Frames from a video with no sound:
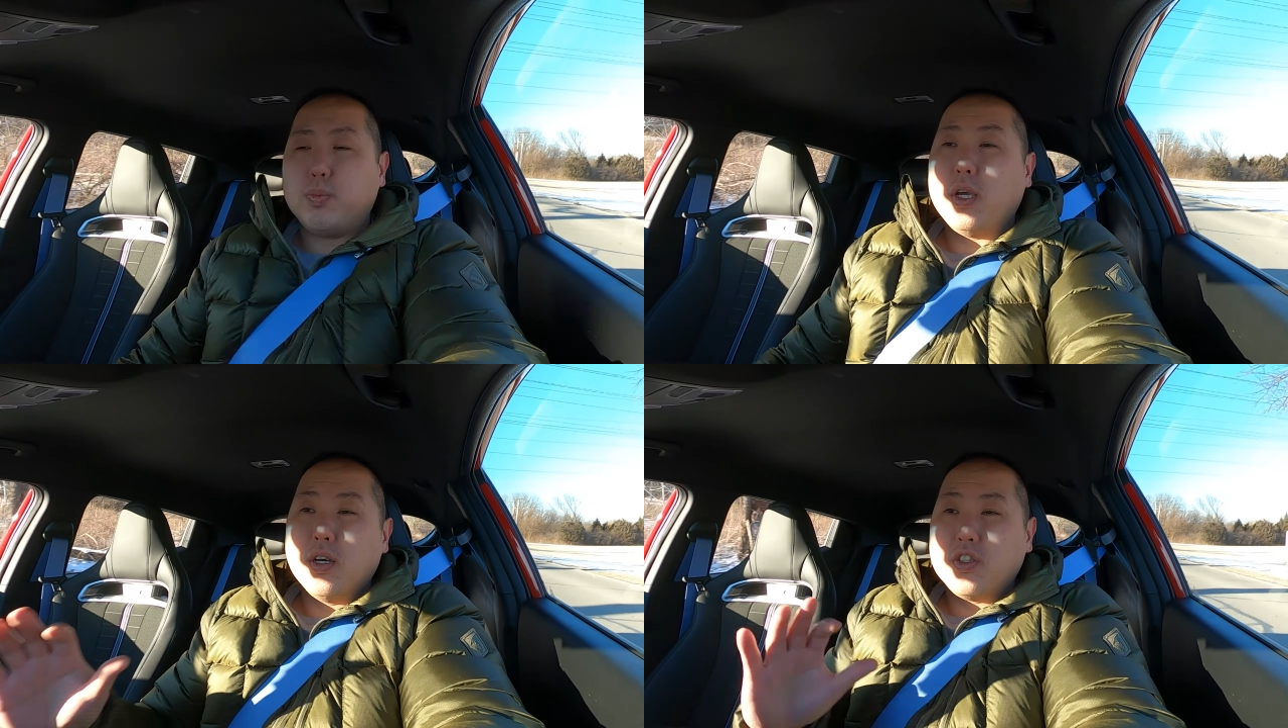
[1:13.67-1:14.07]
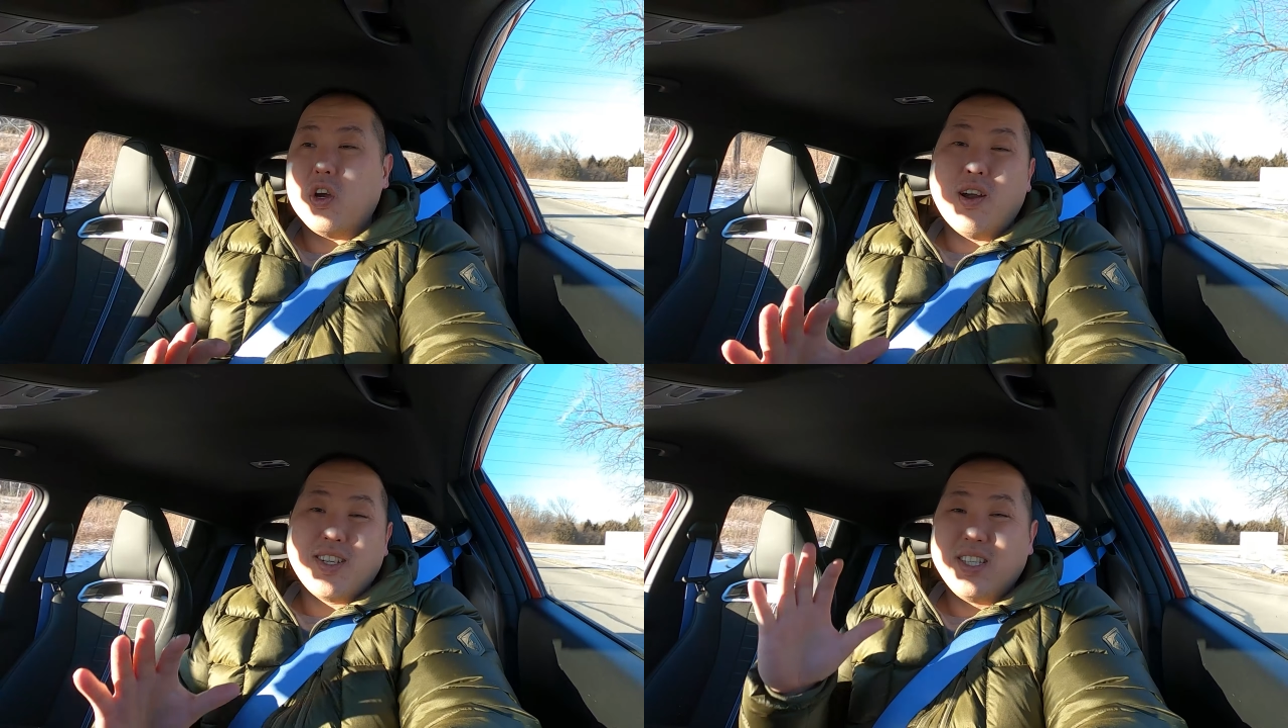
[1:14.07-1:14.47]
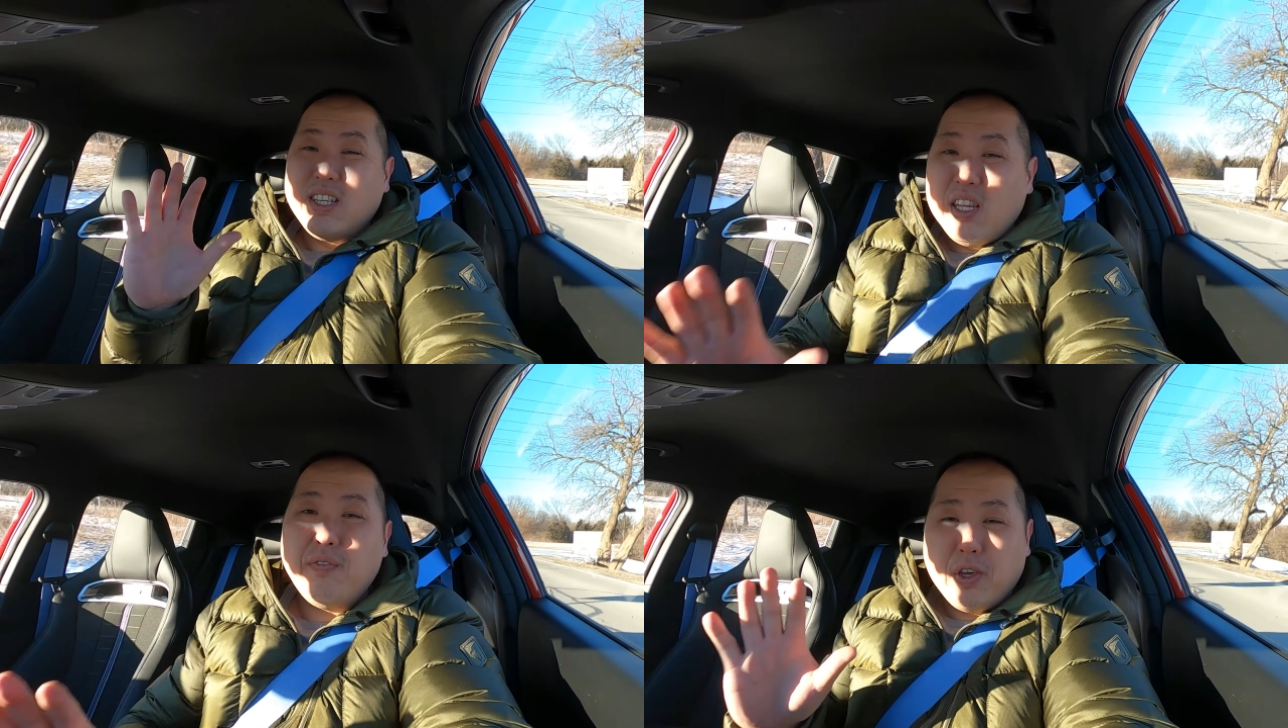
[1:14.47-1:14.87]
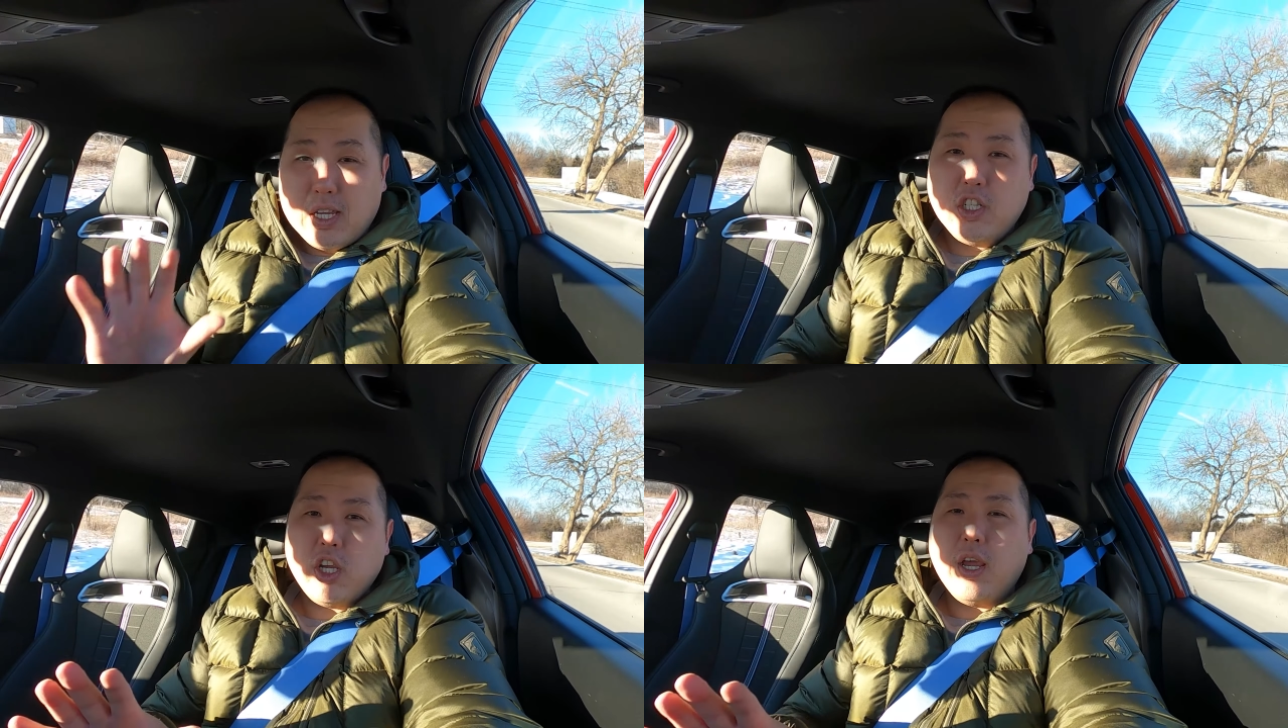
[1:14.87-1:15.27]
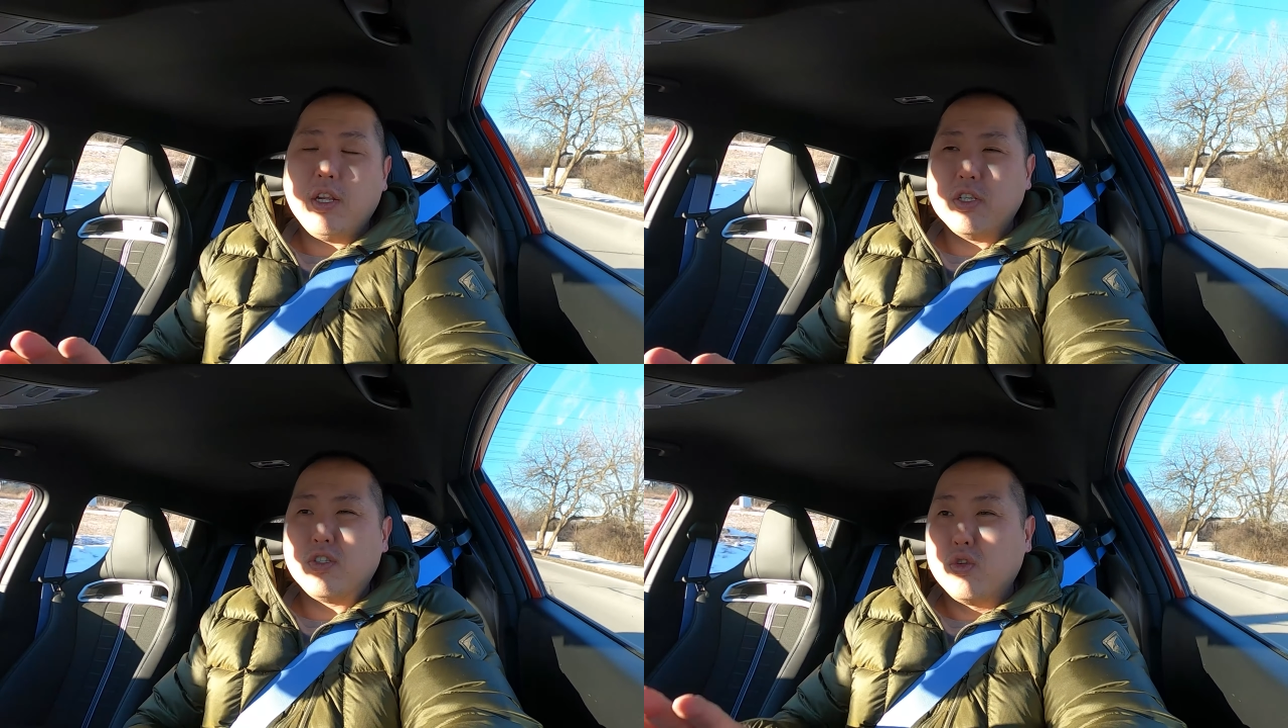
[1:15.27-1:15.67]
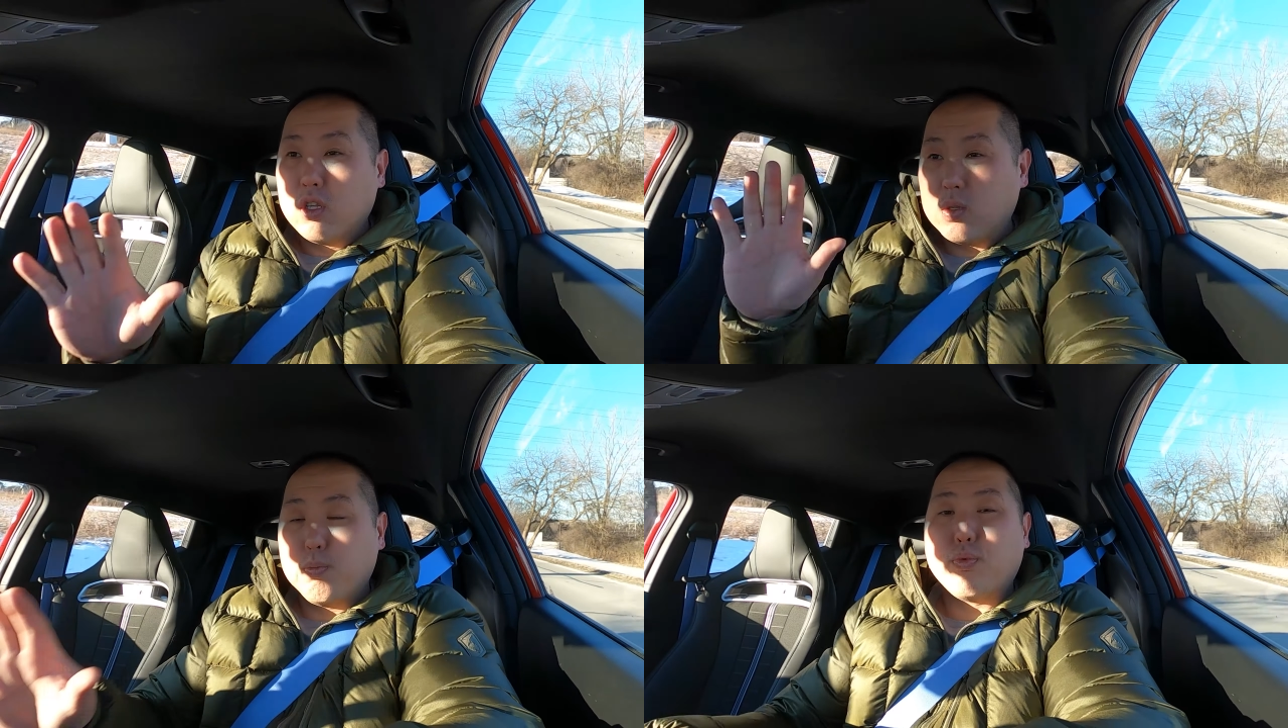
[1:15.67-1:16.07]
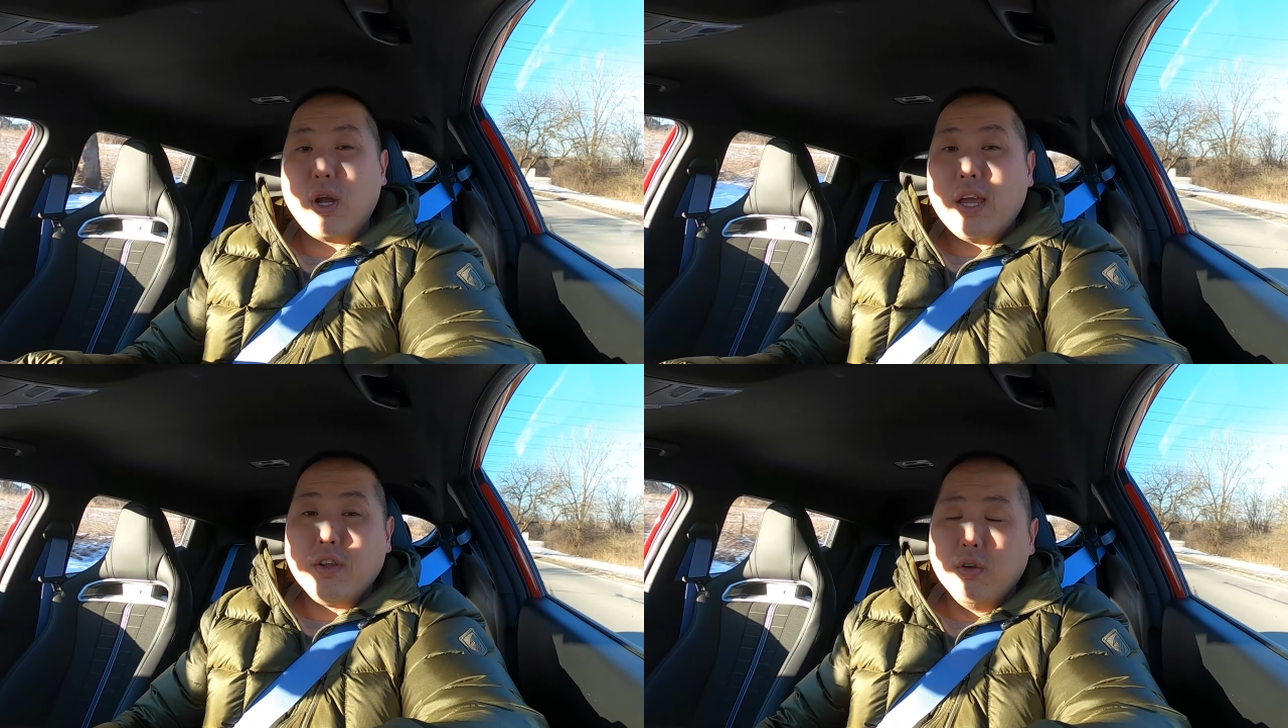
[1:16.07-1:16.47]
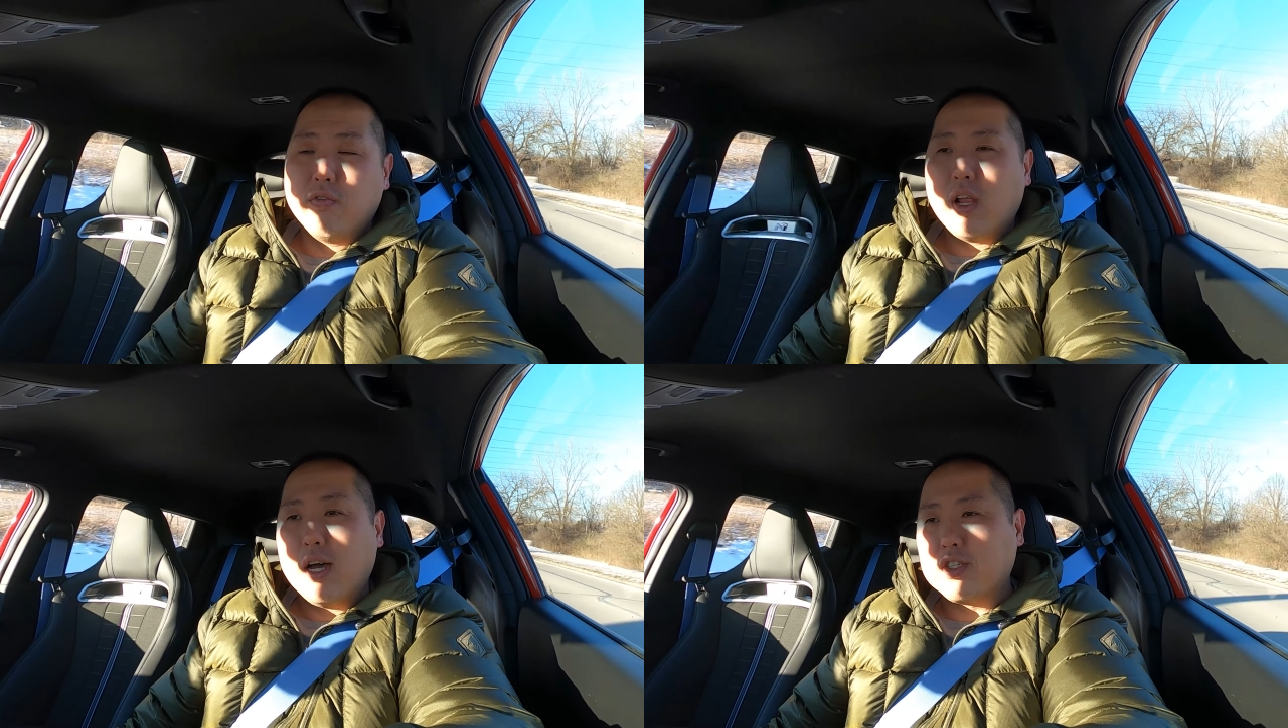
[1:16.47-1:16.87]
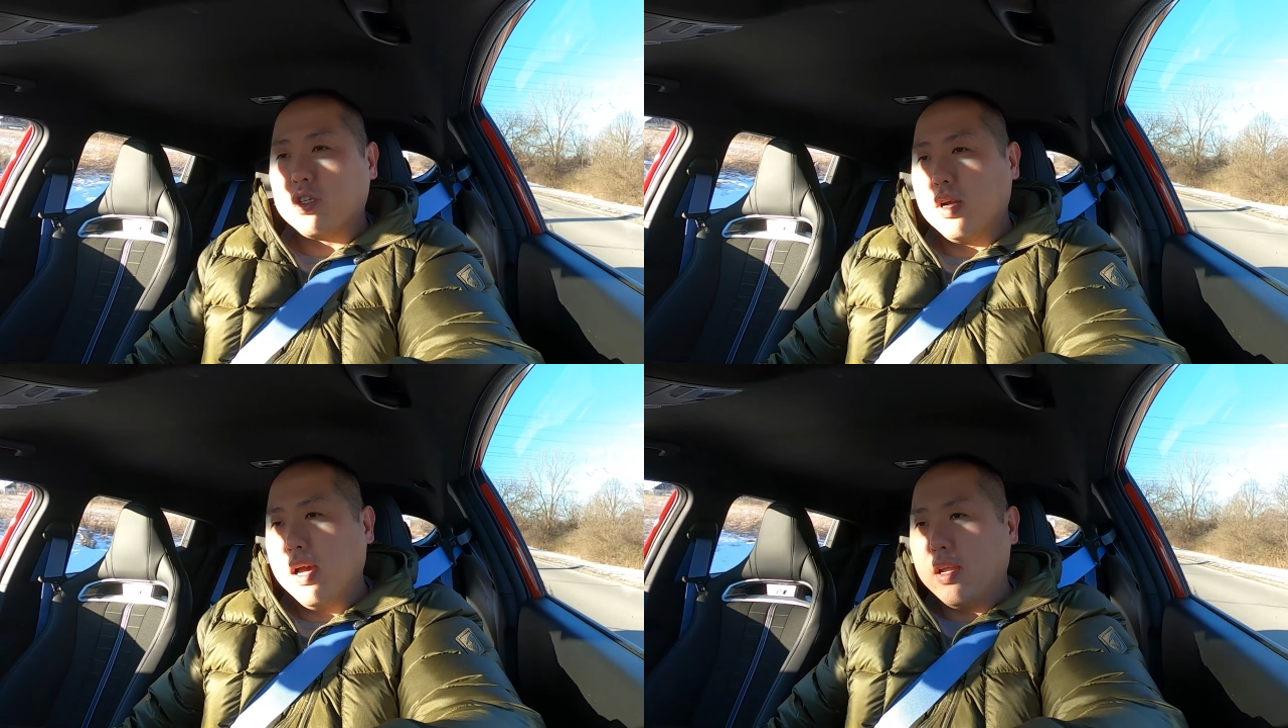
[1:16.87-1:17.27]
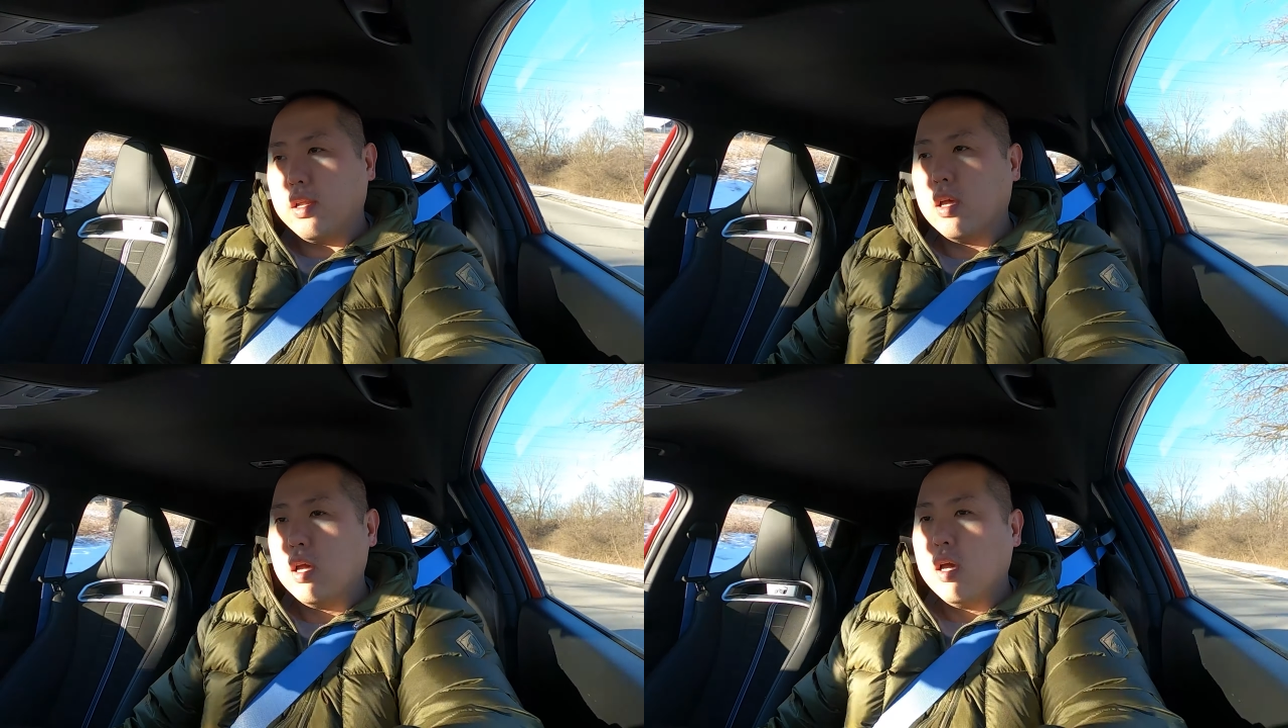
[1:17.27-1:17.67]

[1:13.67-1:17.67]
because there are significant changes to this brand new Veloster N.